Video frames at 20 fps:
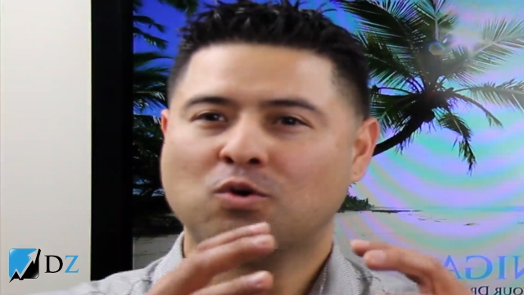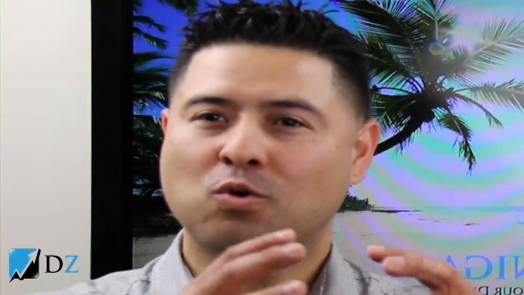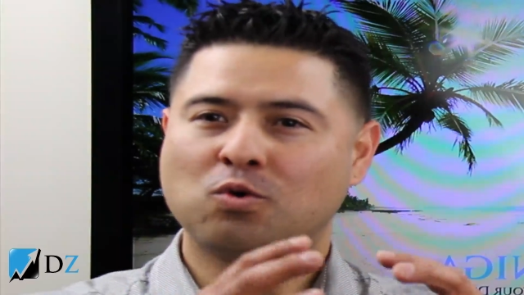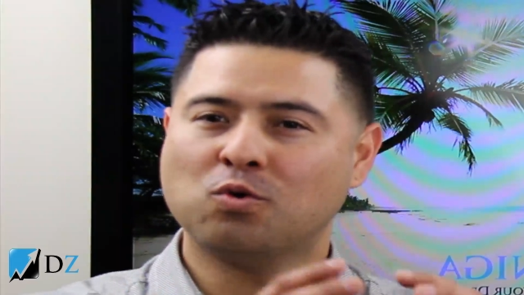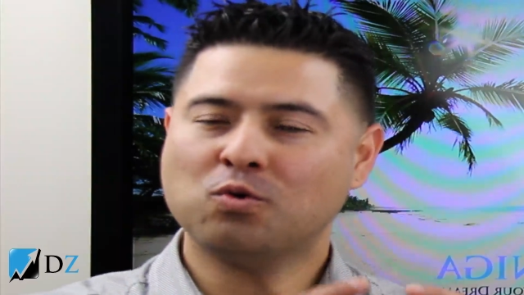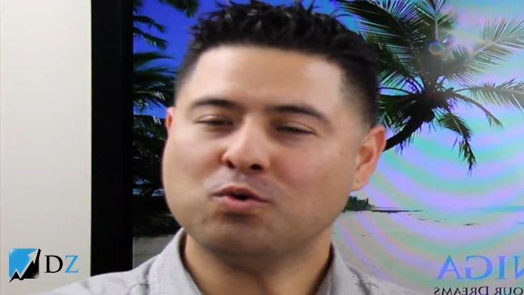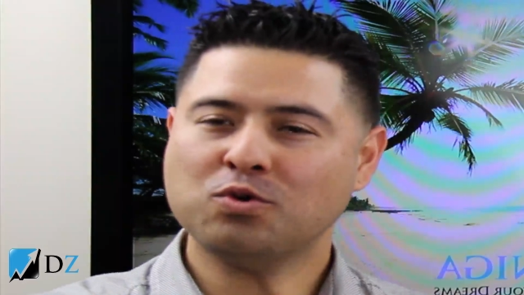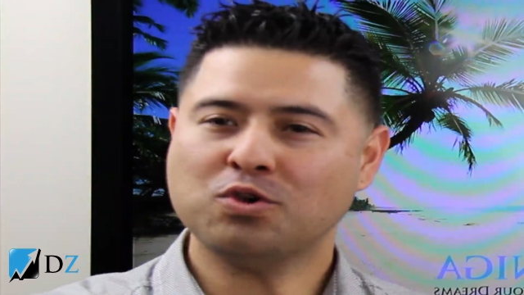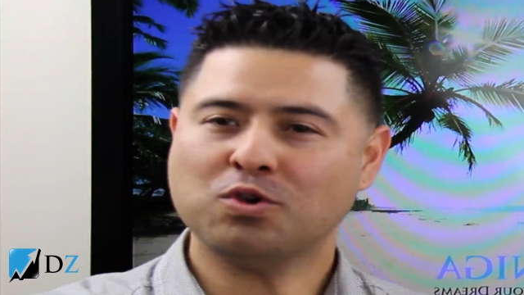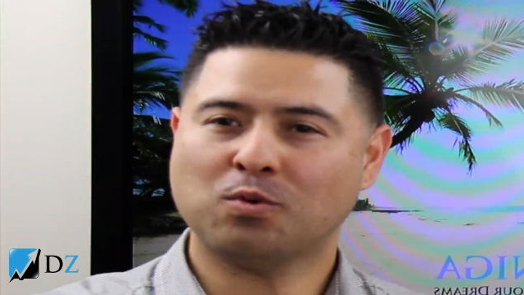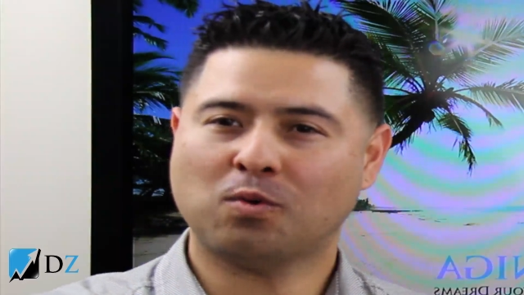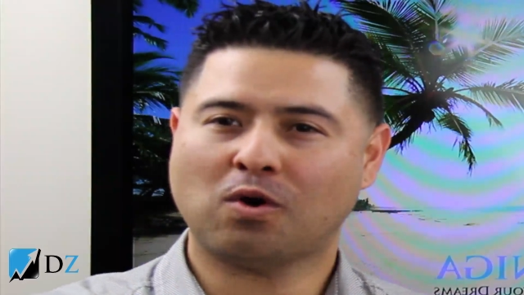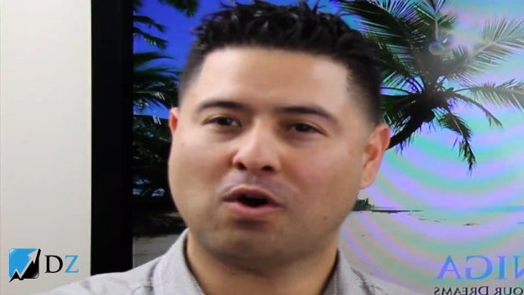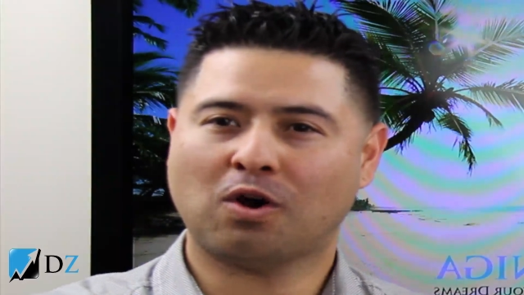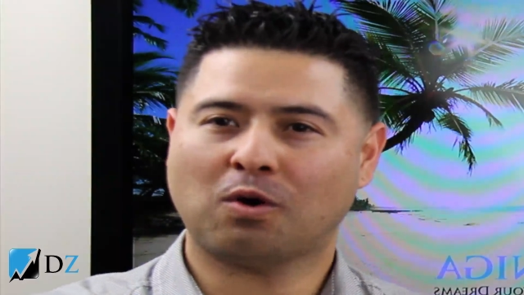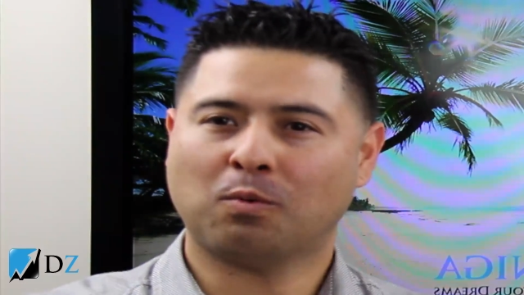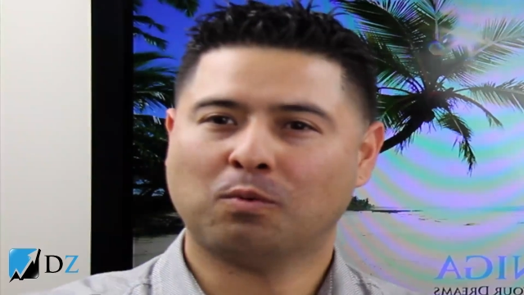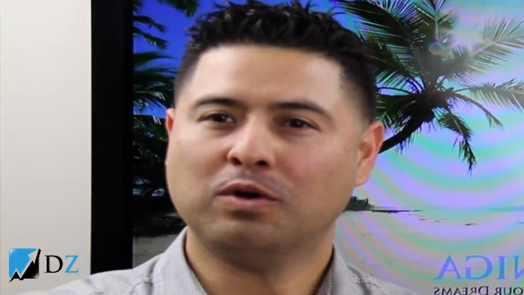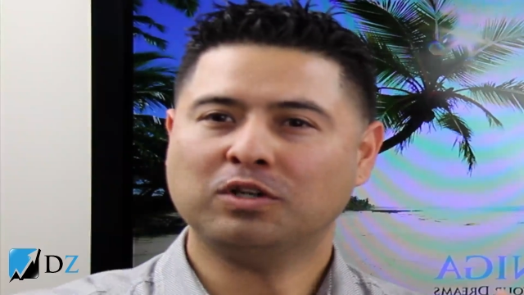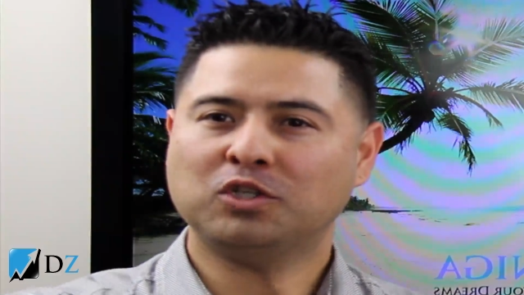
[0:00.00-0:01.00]
who you
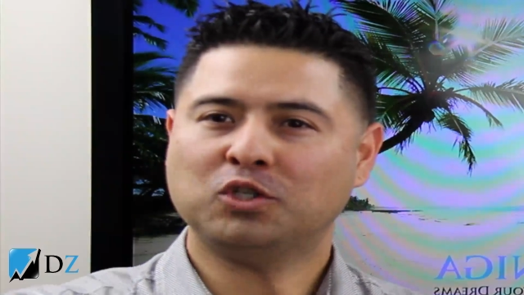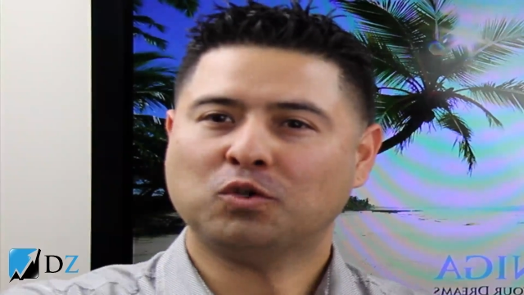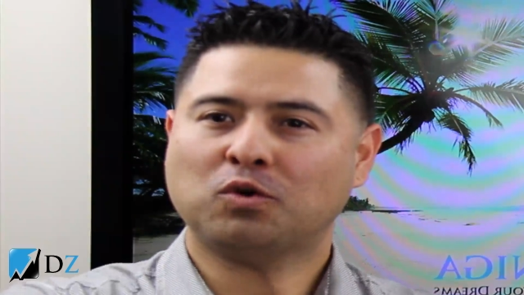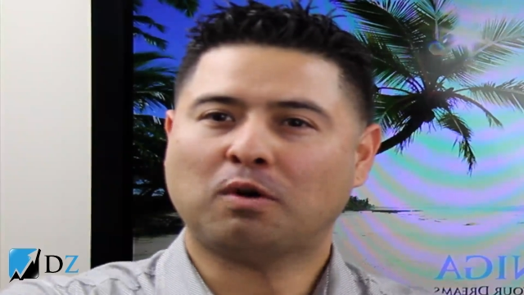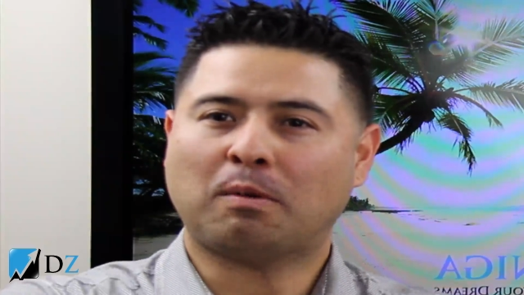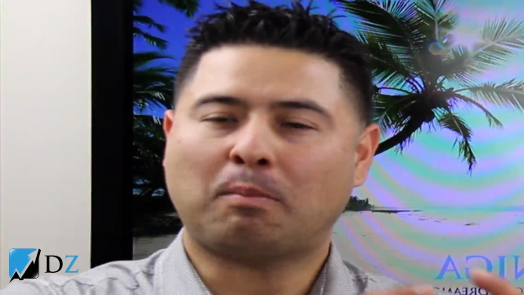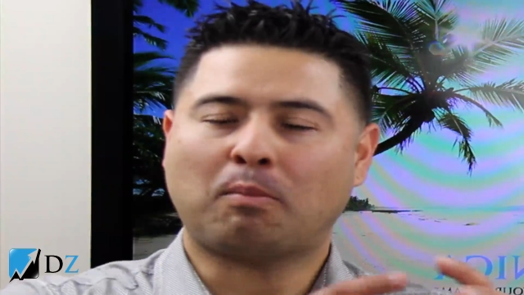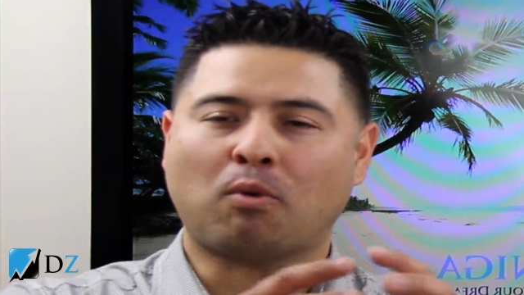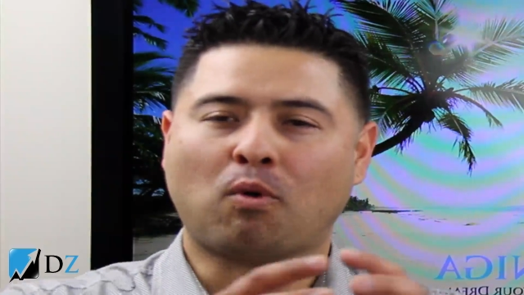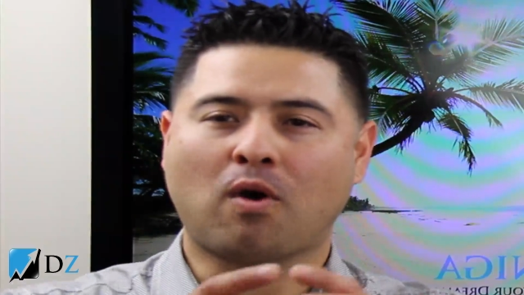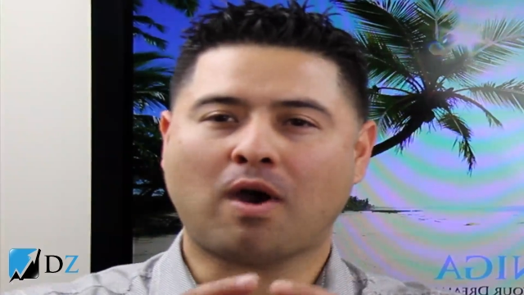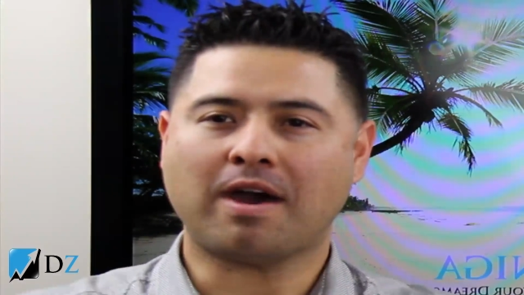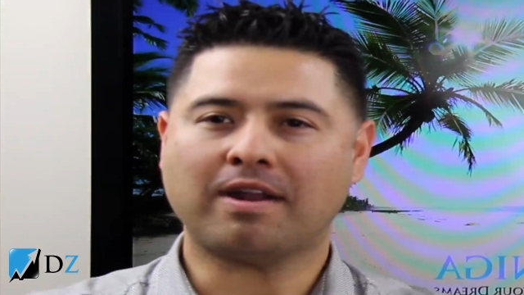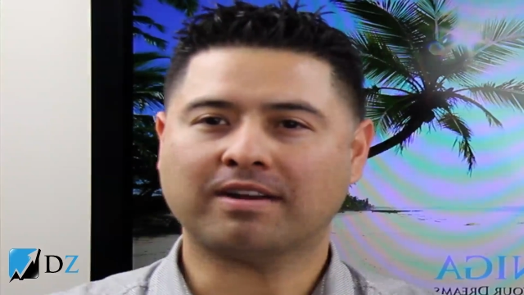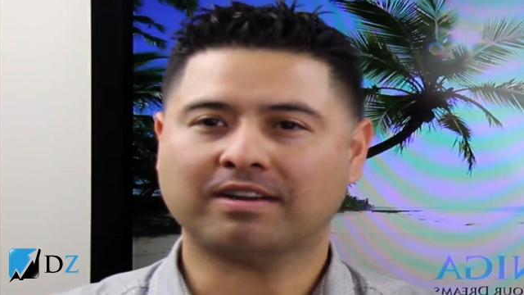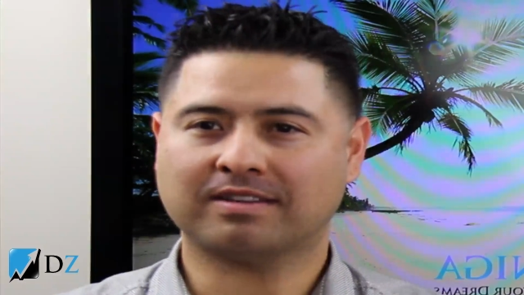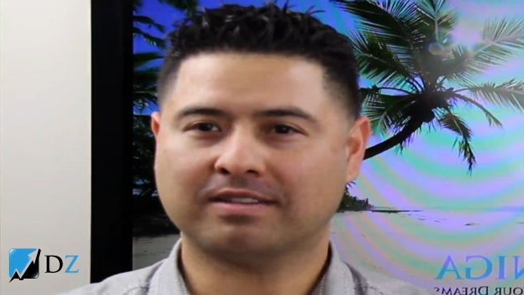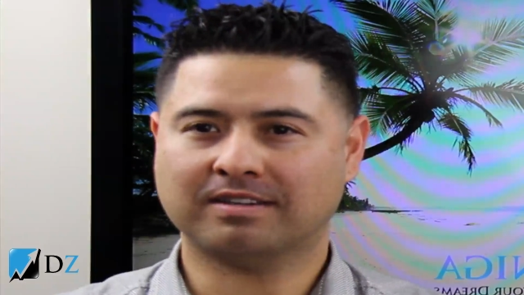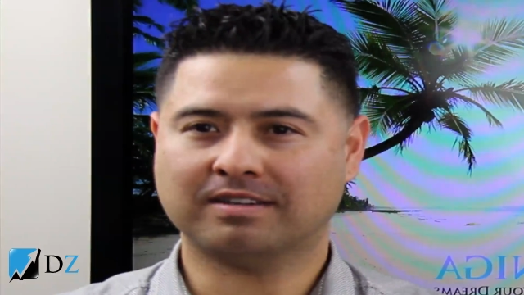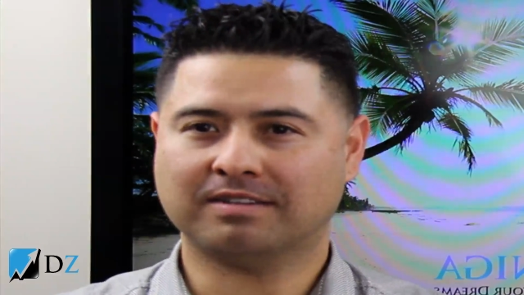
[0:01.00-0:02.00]
are, what you're a
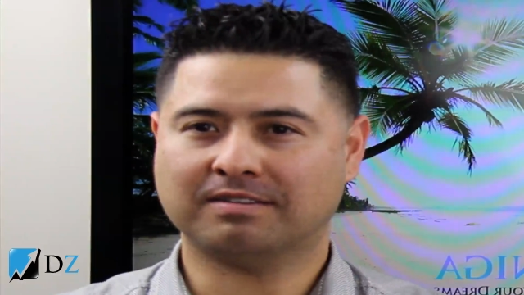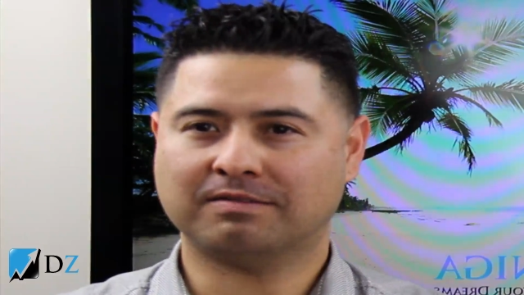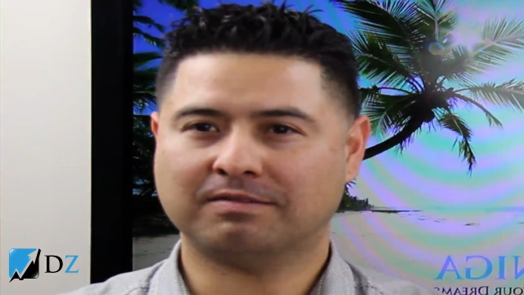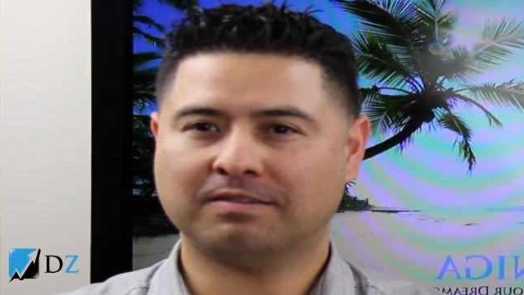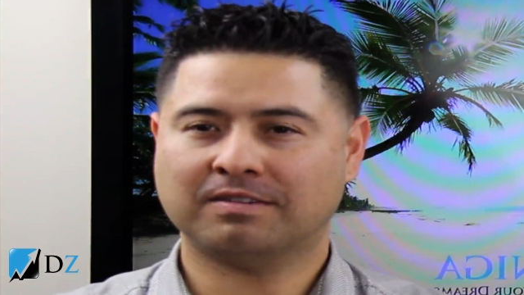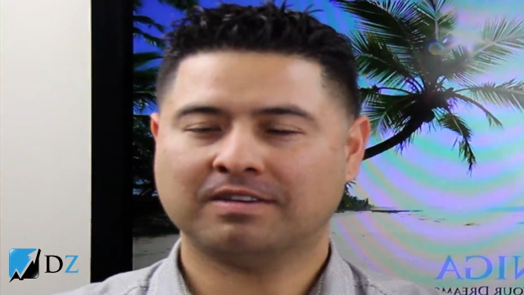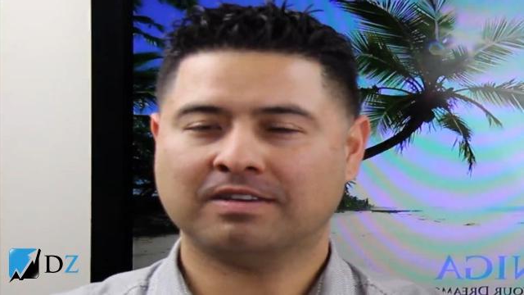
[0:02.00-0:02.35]
product of.